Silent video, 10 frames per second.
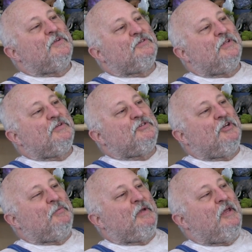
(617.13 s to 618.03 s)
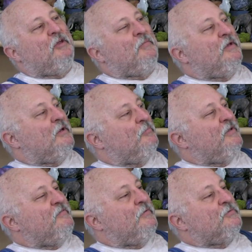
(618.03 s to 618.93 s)
this other gentleman came in. I
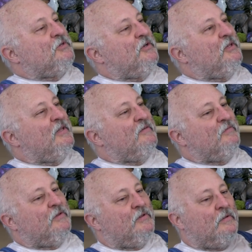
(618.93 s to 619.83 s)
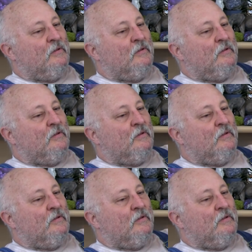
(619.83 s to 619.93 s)
believe it was on the 11th.